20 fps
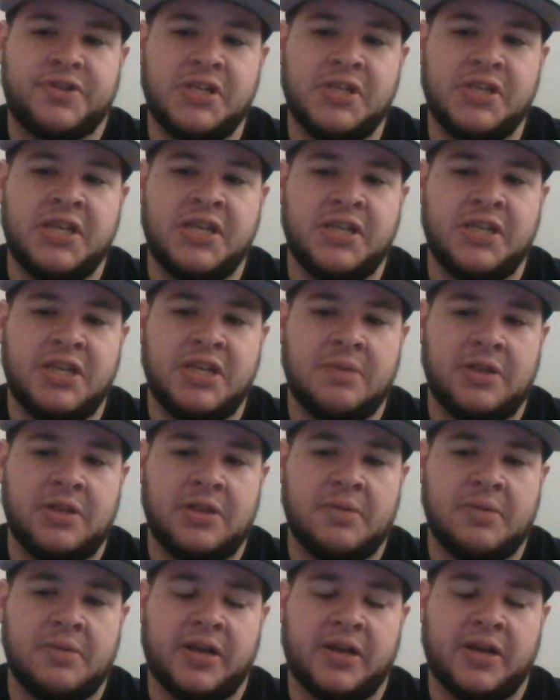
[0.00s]
sneaky team
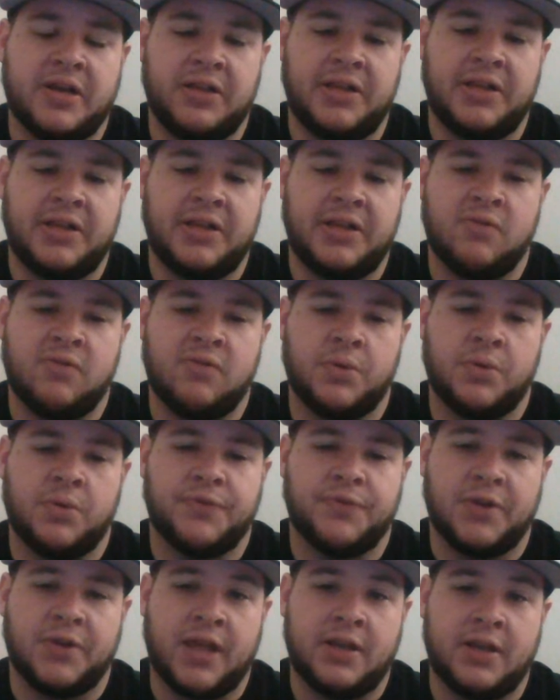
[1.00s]
in the American League that
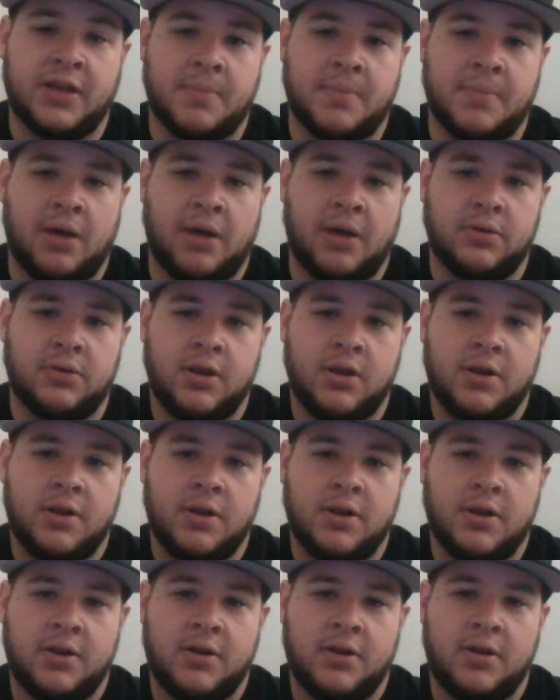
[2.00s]
everyone's forgetting about.
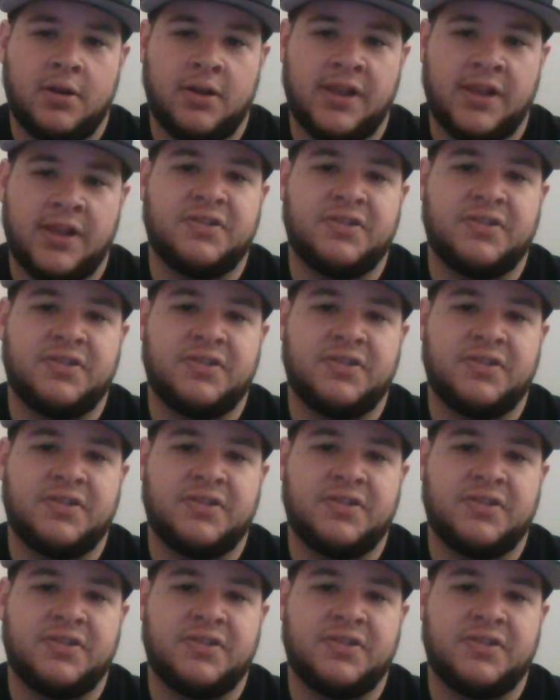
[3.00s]
And that's